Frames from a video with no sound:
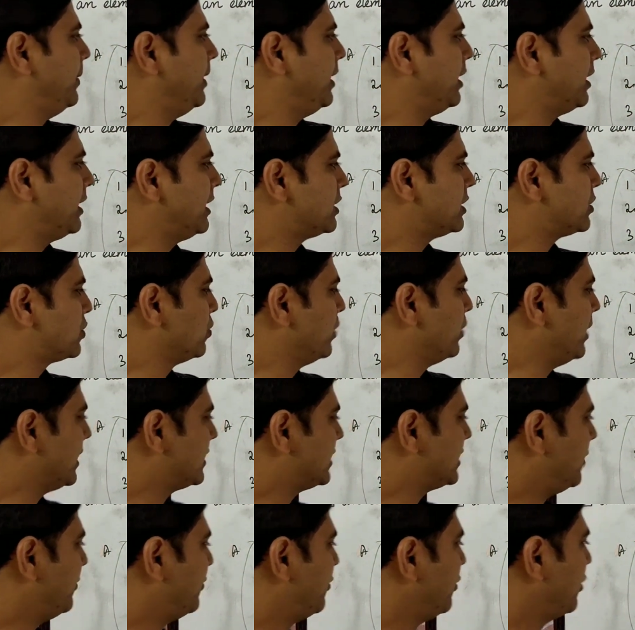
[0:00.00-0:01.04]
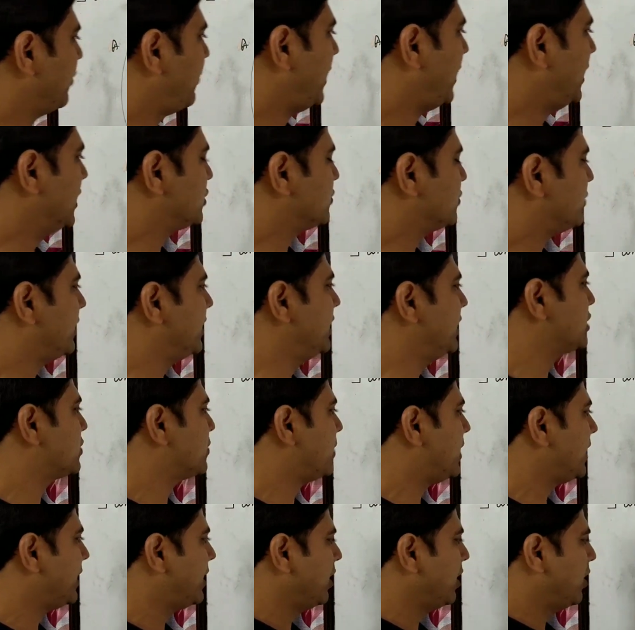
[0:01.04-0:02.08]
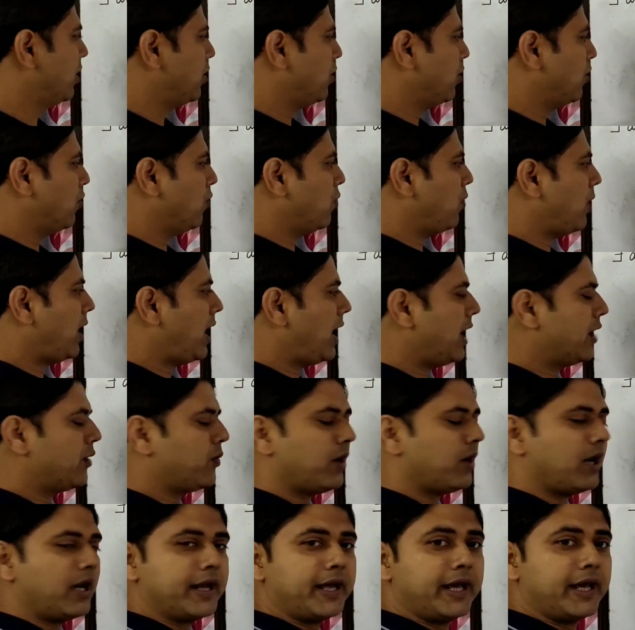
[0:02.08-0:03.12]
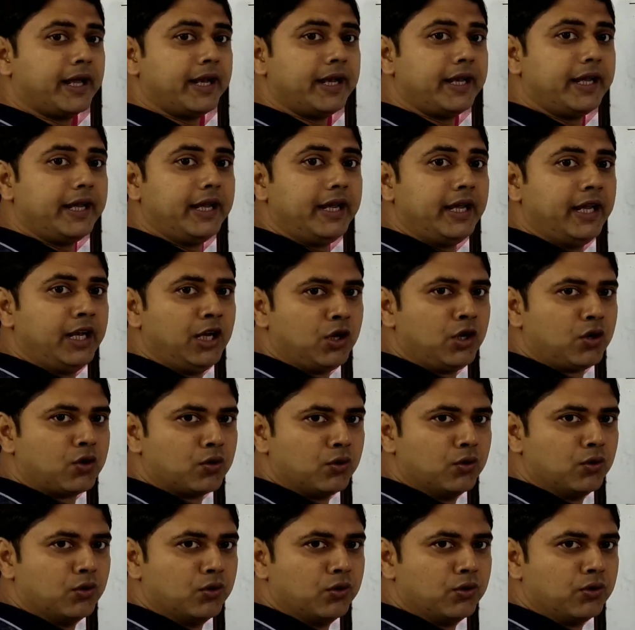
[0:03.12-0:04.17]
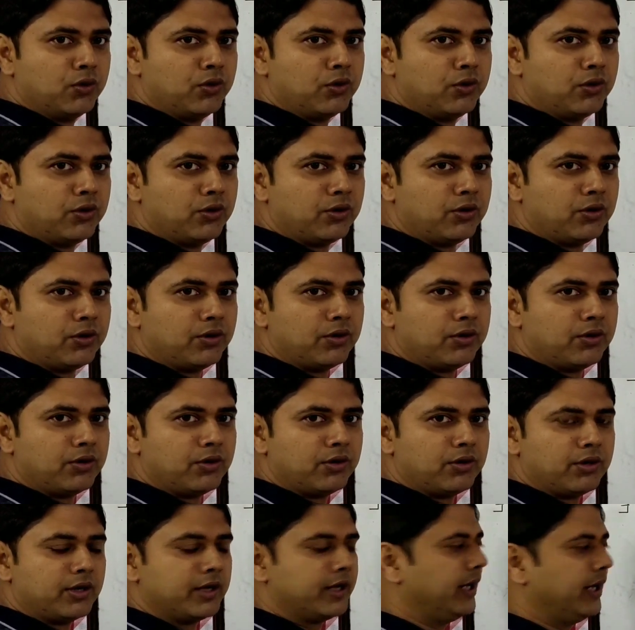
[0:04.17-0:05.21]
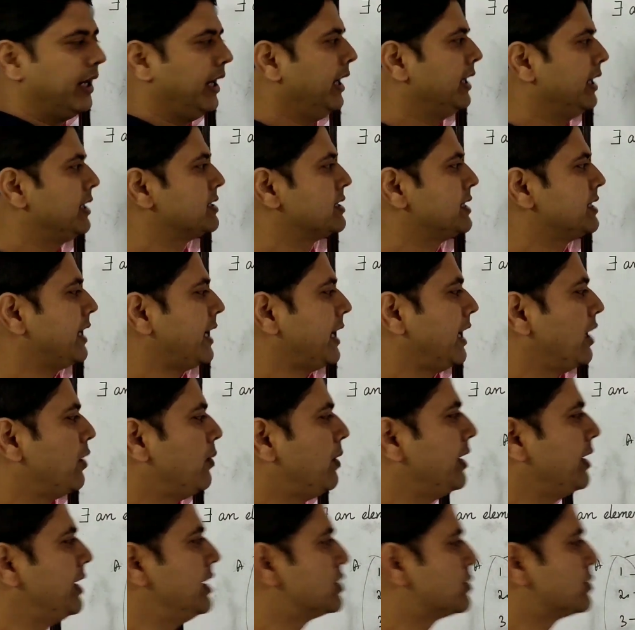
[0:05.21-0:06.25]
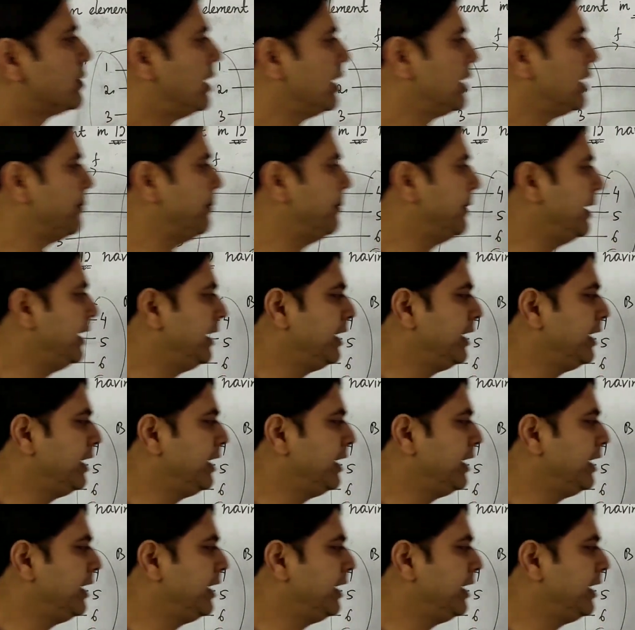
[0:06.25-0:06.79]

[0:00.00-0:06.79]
given these two examples, first one is what? 1, 1 and into. And second one is what?